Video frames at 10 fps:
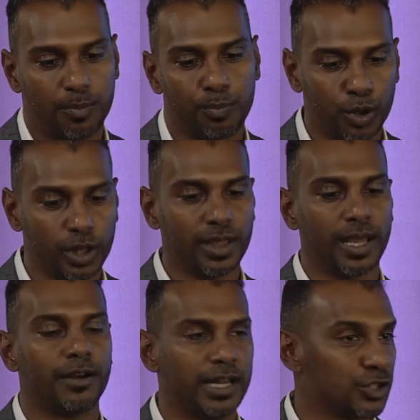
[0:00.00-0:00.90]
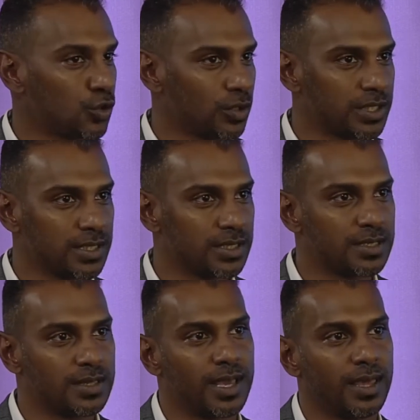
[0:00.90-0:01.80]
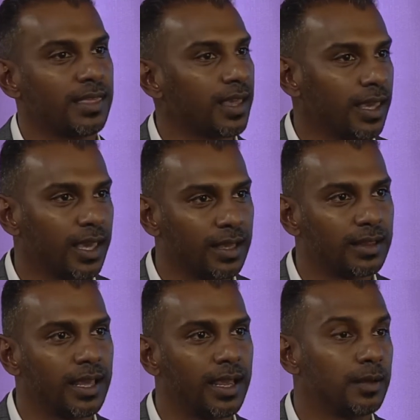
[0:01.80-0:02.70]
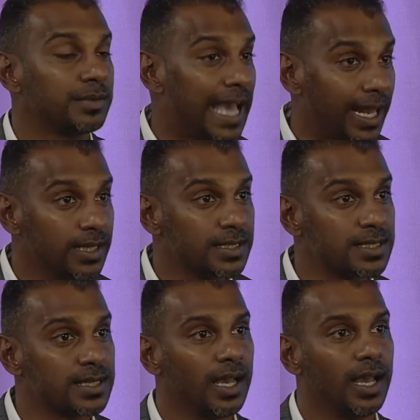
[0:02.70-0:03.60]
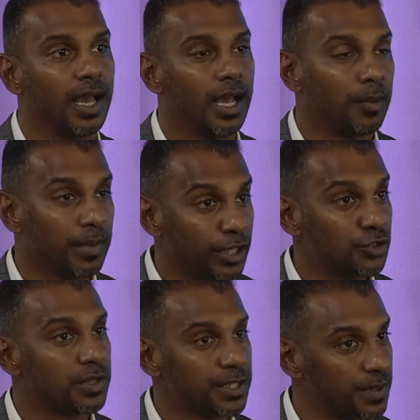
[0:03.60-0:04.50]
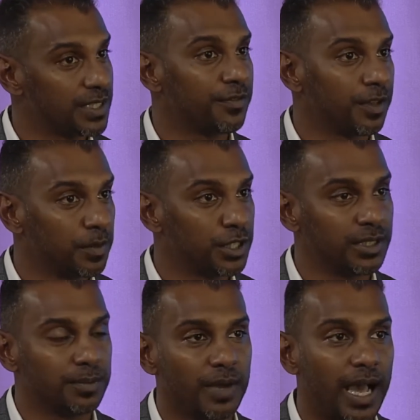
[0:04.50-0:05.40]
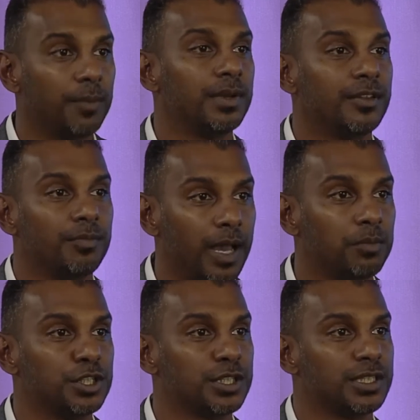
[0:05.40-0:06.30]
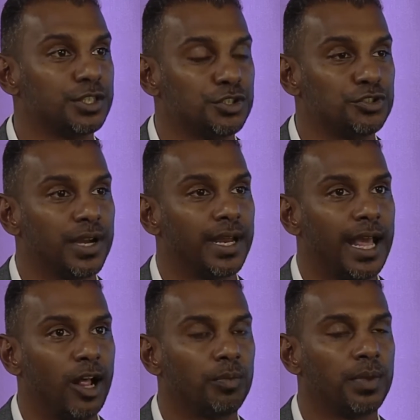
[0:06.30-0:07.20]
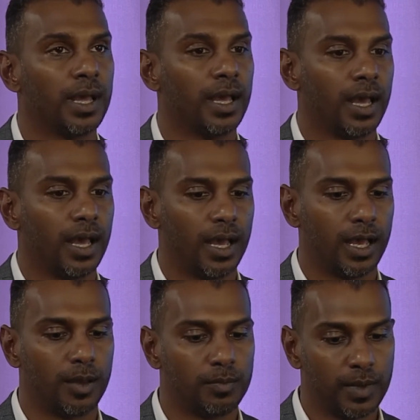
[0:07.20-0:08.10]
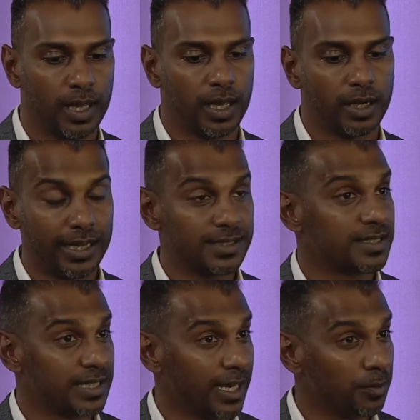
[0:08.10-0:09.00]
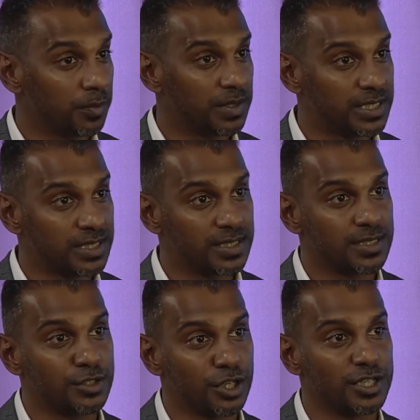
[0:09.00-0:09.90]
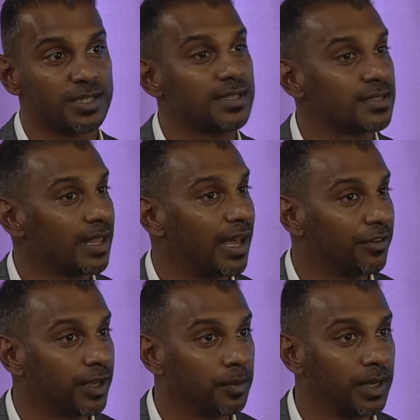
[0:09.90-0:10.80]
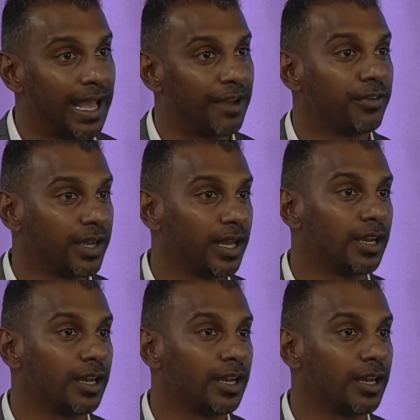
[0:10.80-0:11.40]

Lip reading: put their resources, their thinking, their talents into a specific mission. I believe my mission is to try and help create sustainable businesses, not just in South Africa, but Africa at